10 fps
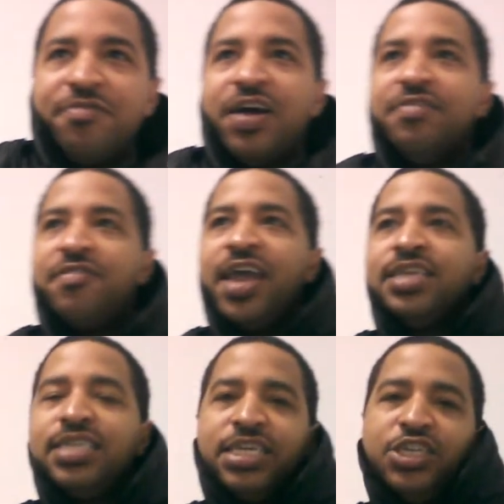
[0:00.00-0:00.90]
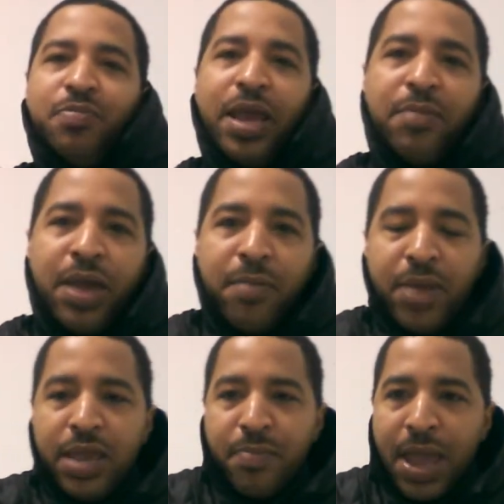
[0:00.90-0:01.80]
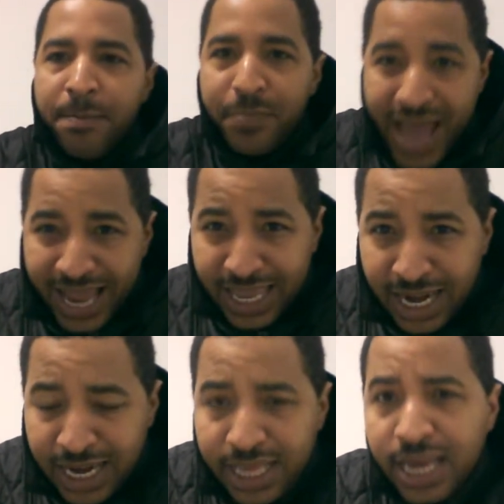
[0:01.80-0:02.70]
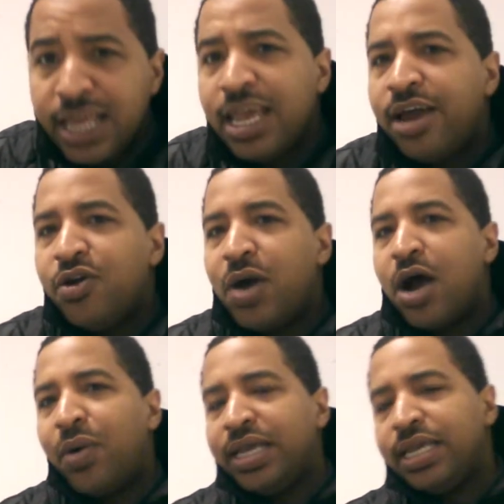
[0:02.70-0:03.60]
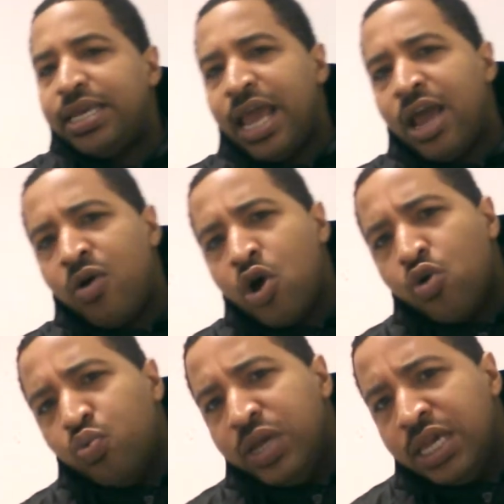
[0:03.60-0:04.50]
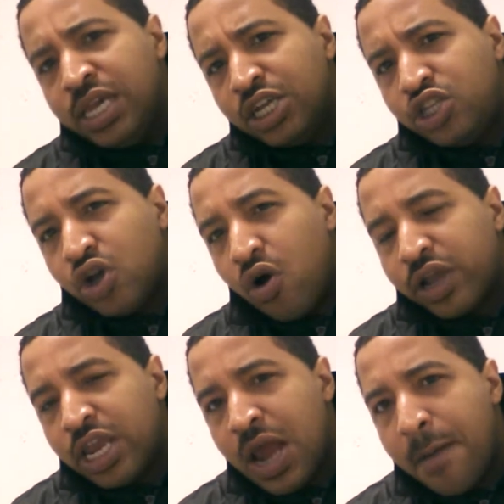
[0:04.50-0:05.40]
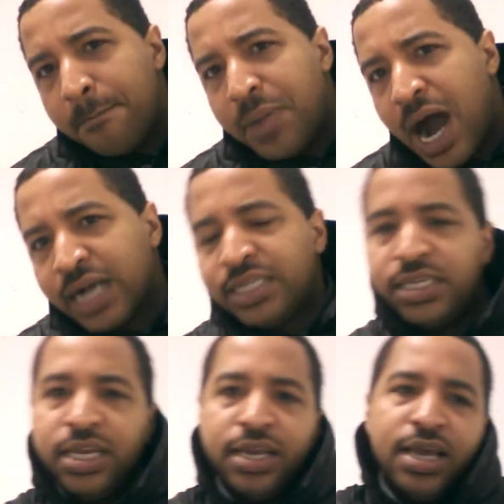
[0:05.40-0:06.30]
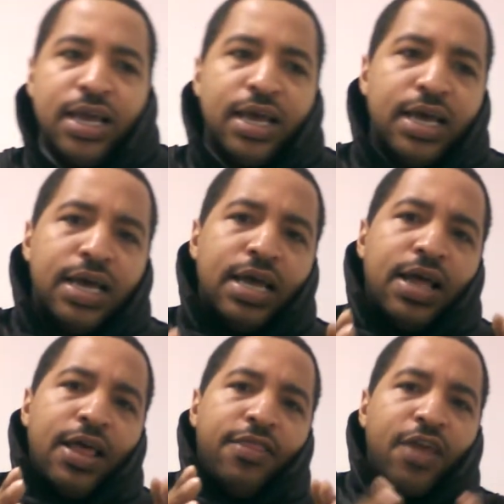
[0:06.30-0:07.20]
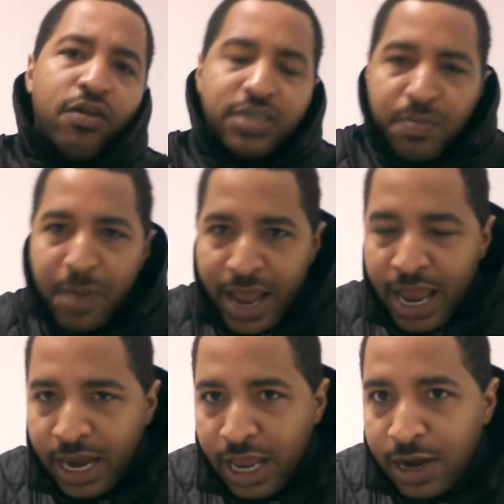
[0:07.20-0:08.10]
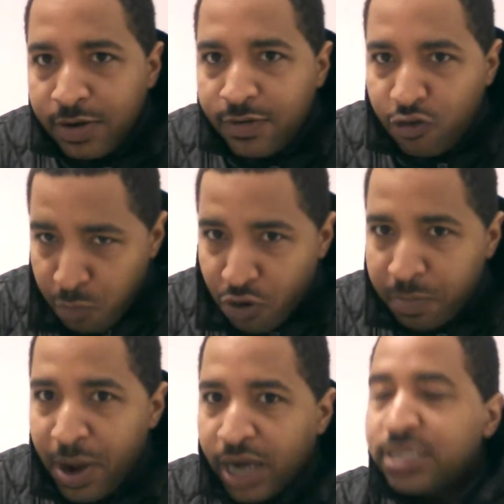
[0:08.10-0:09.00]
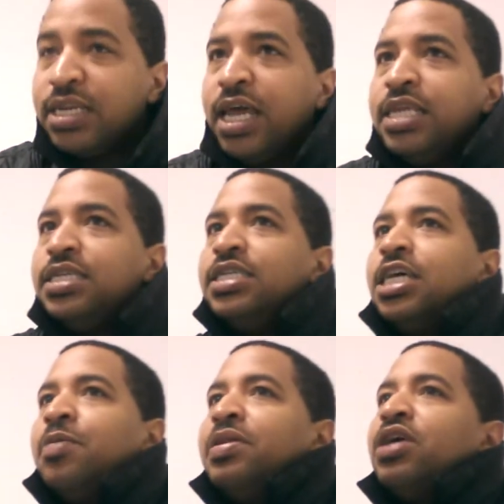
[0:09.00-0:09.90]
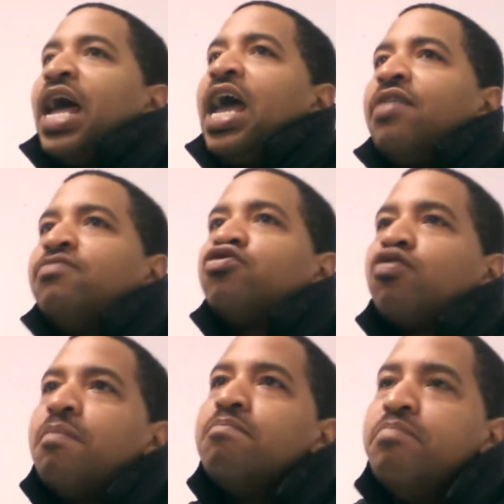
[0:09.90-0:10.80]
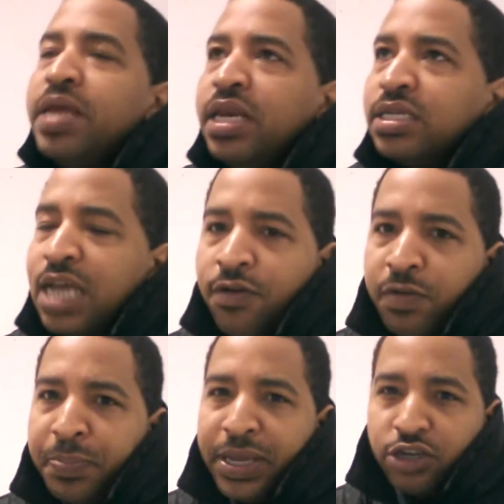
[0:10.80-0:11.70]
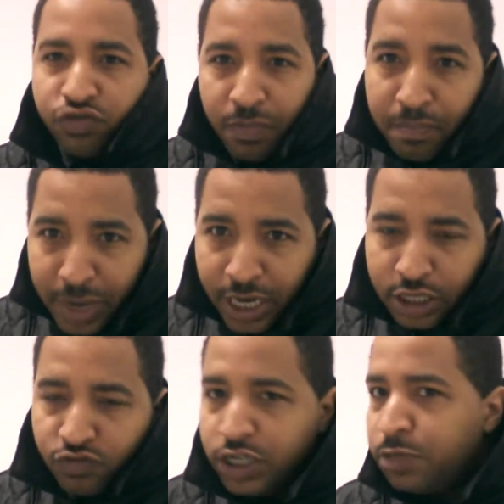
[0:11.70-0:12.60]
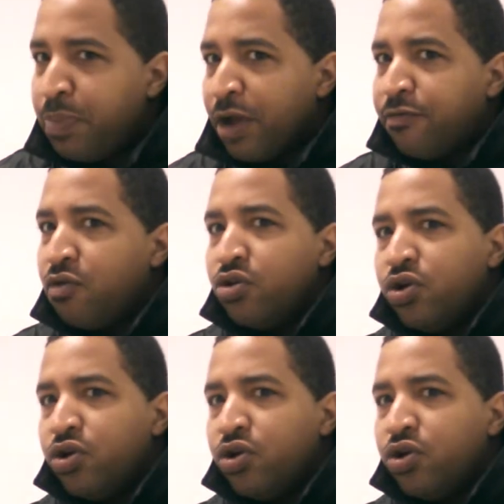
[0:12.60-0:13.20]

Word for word: Fight fans, it's your main man, Made Man, back at it again. And y'all know how I get down. We talking boxing. There is a man in the sport of boxing, ladies and gentlemen, that I have tremendous, I repeat, tremendous respect for.